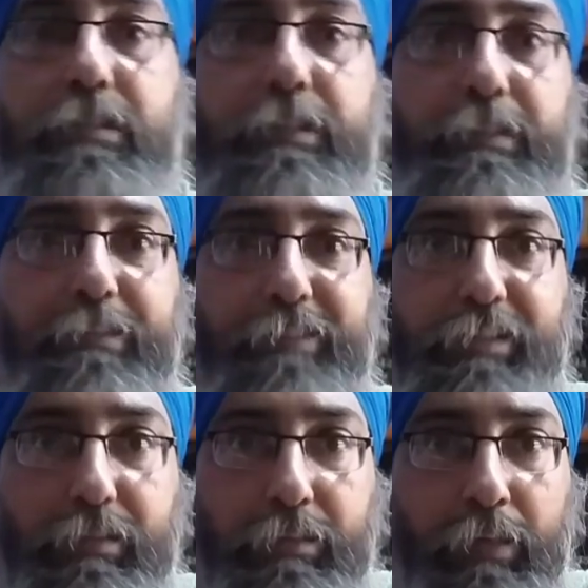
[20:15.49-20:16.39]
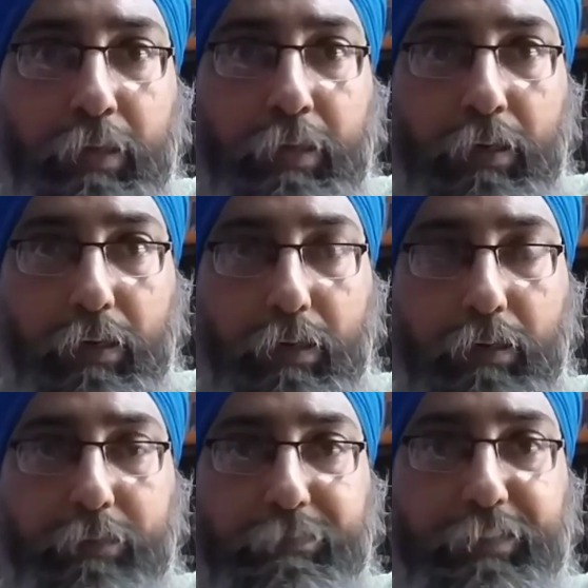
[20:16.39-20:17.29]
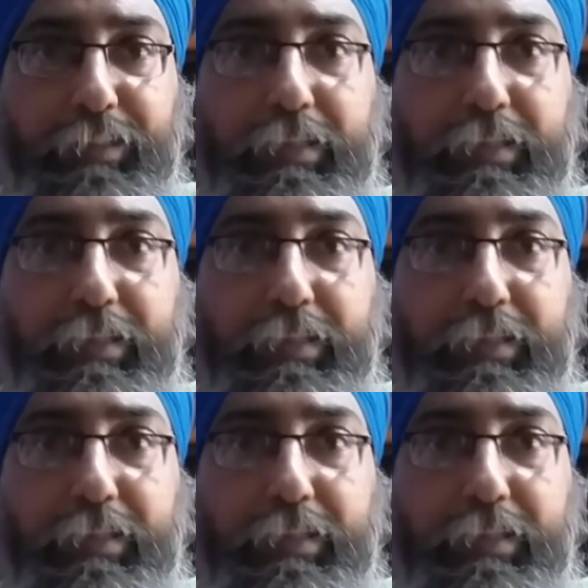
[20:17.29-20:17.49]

It defaces the face,